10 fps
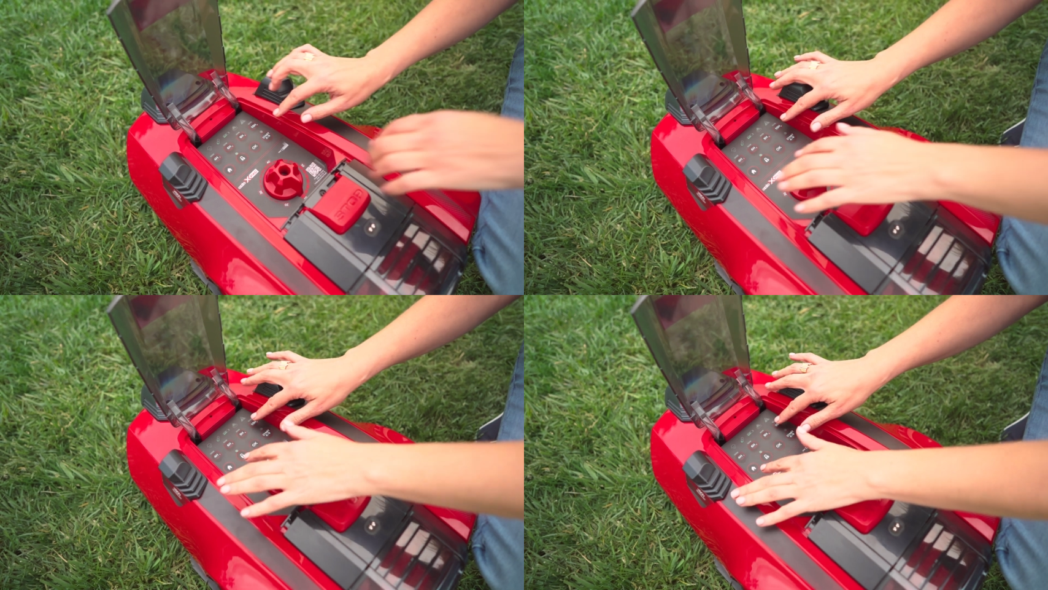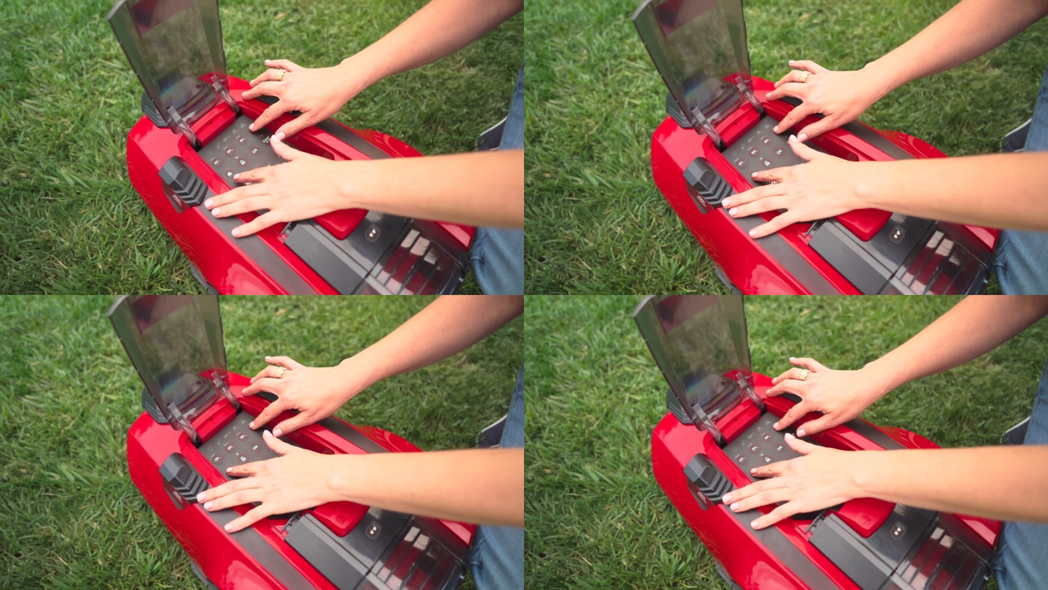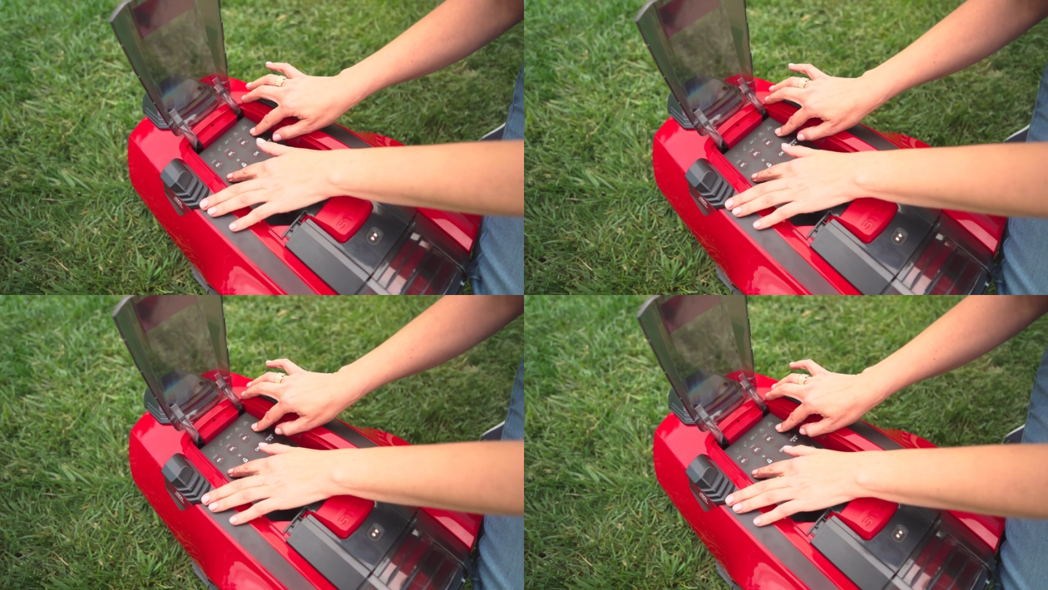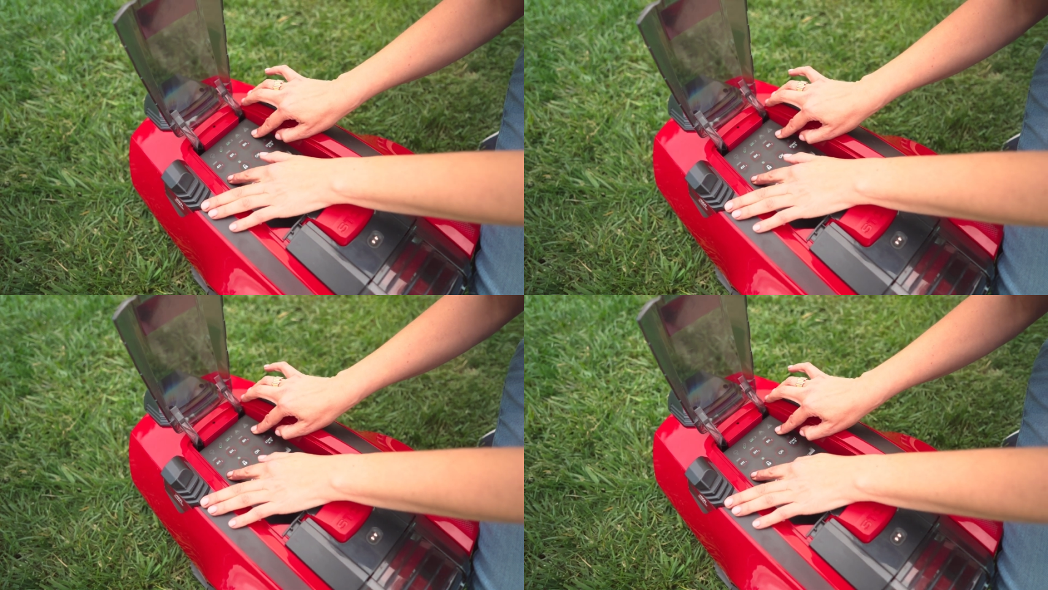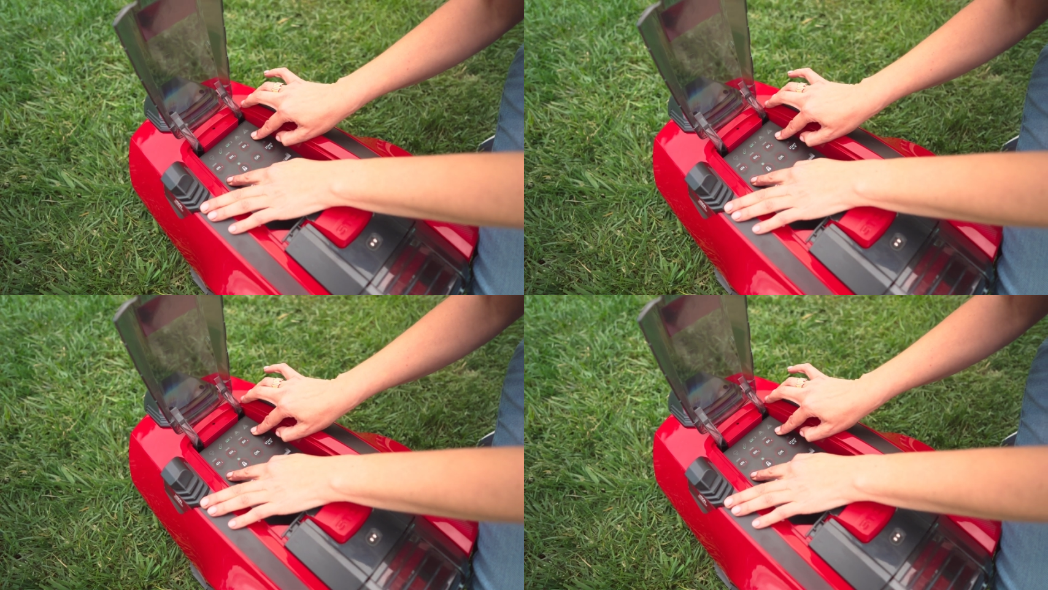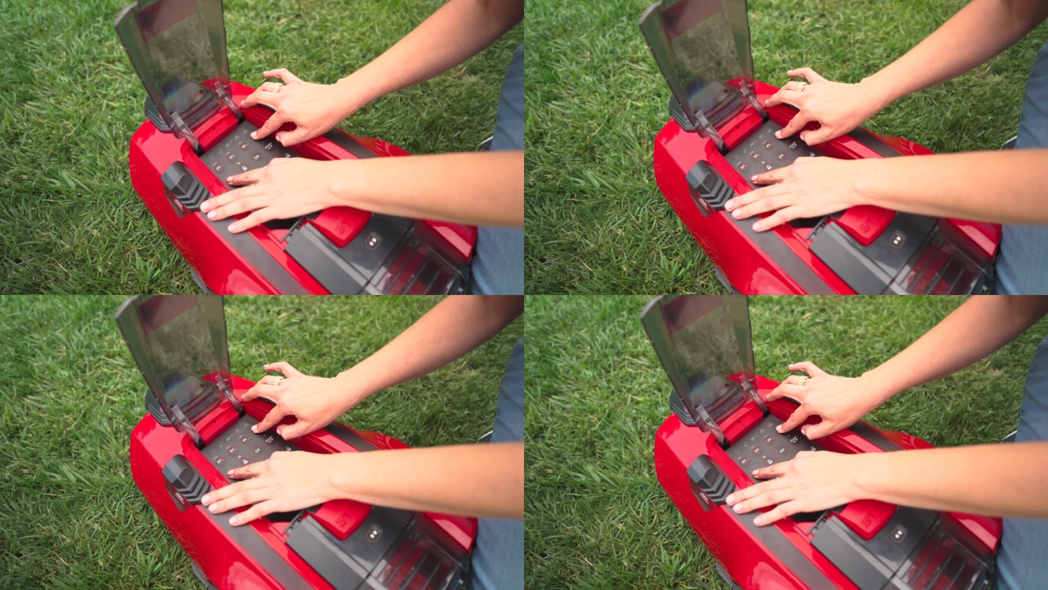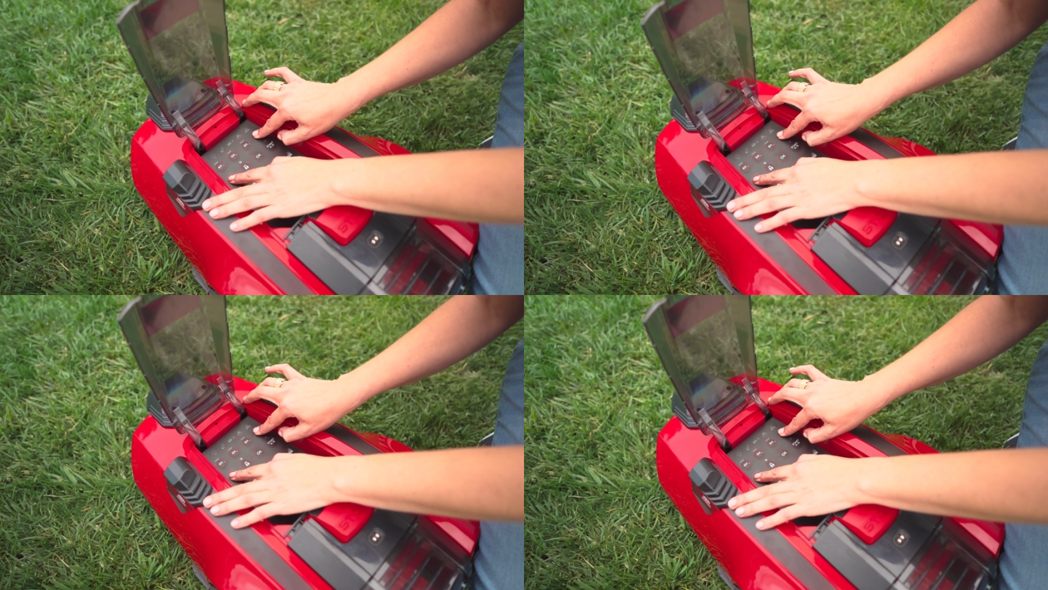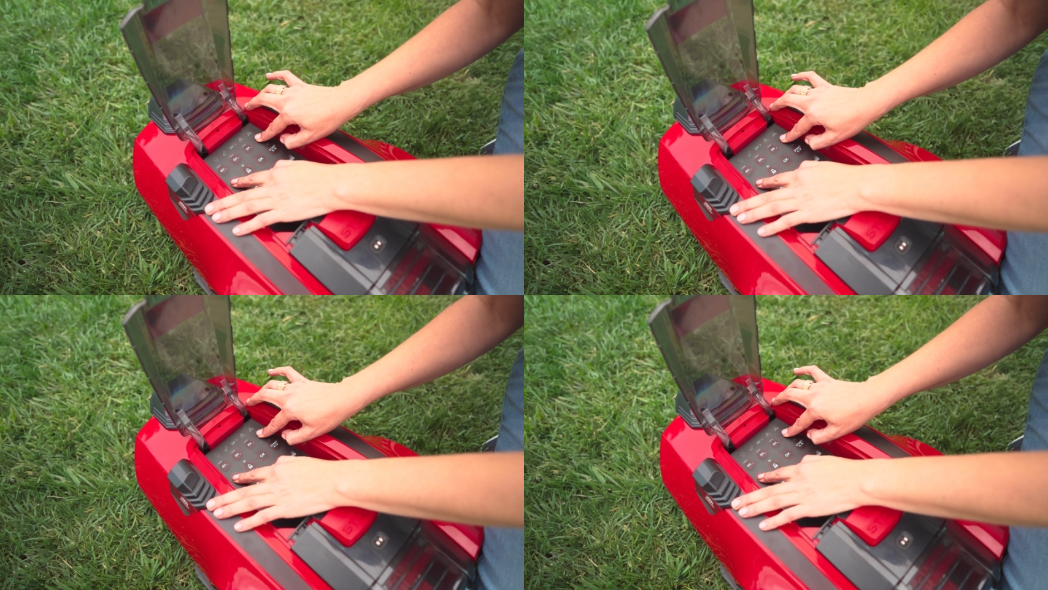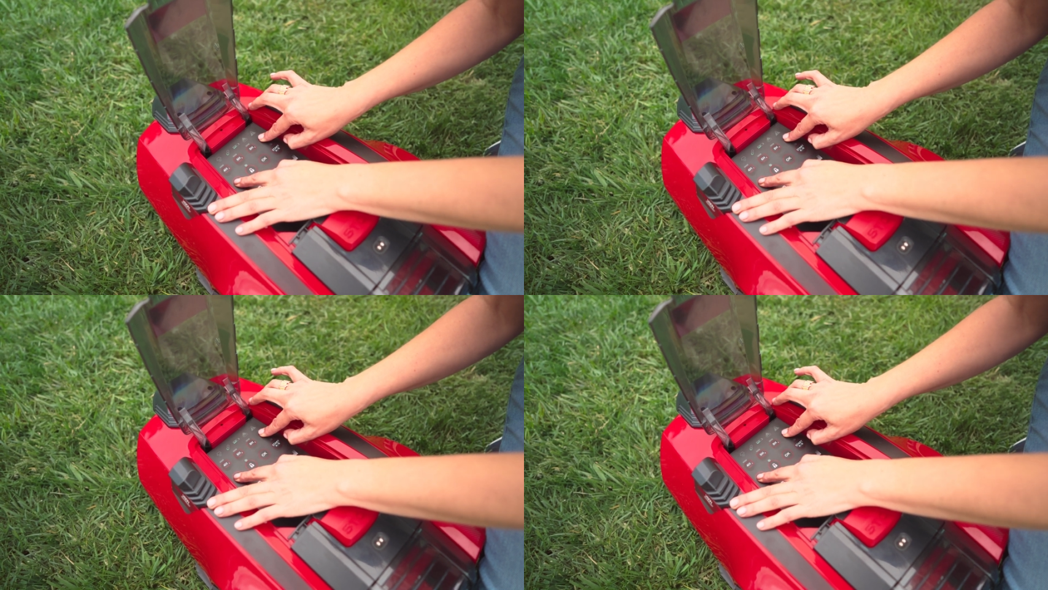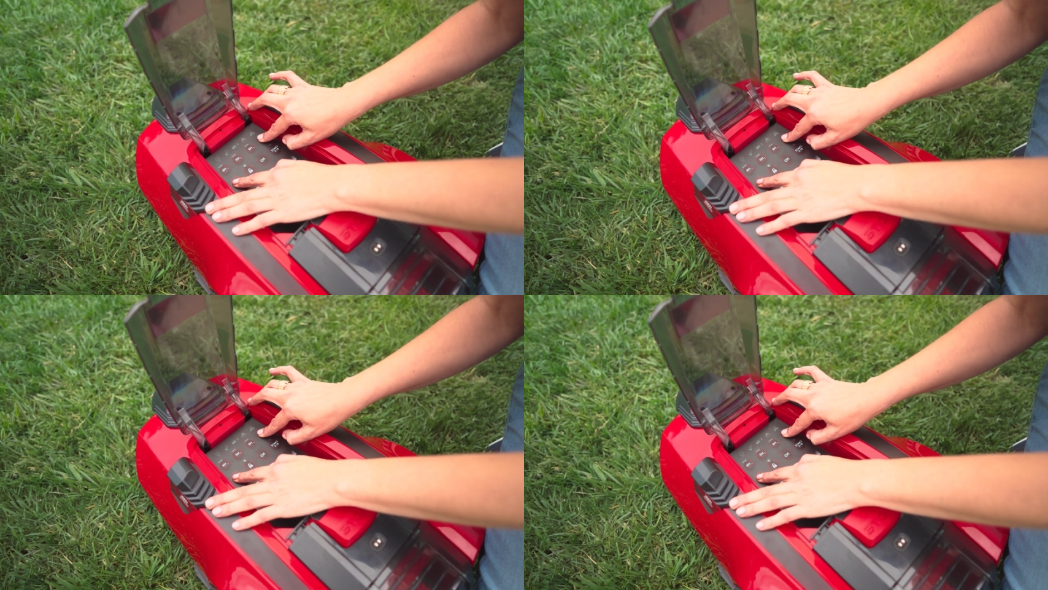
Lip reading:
[unreadable: no face in view]